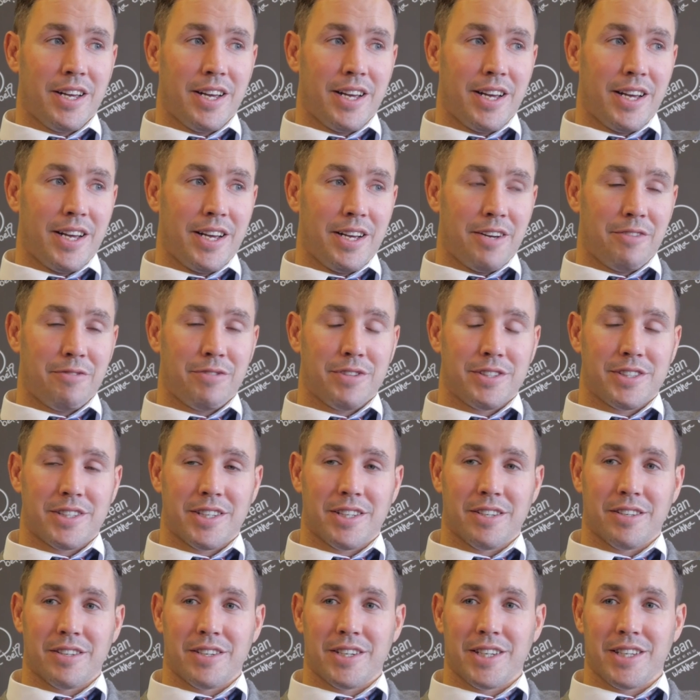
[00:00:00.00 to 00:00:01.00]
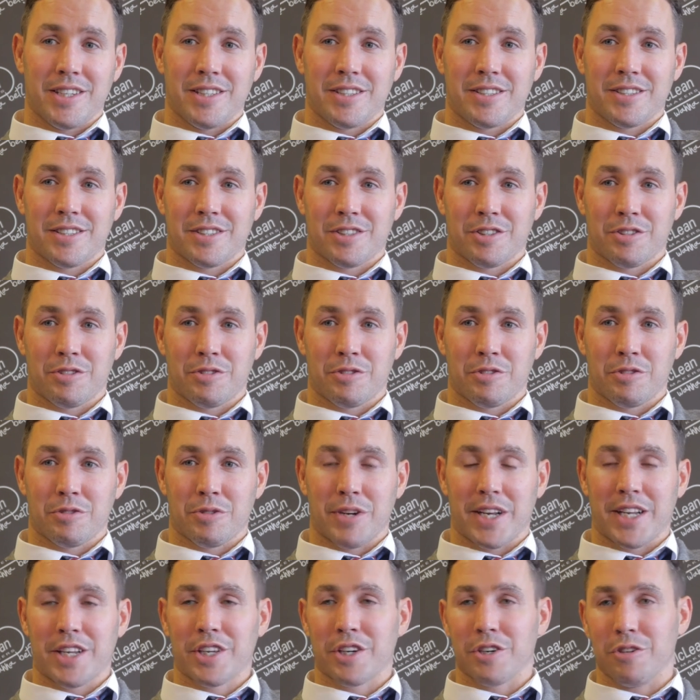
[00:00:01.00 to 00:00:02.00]
uh, facilities,
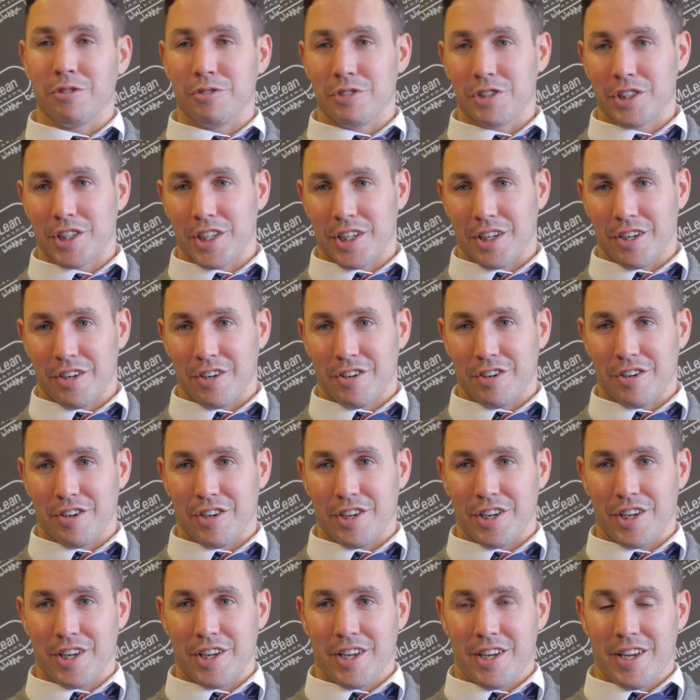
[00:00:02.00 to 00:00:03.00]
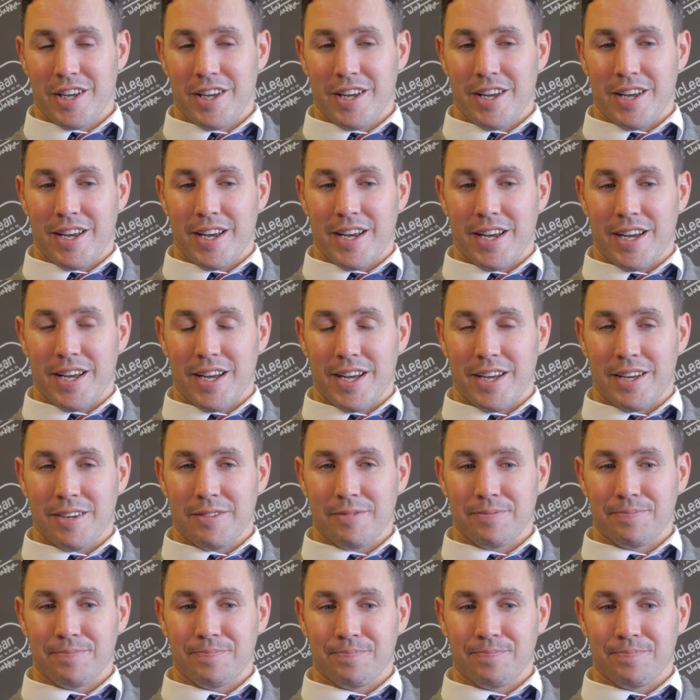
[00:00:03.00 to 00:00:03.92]
great coaching now, uh,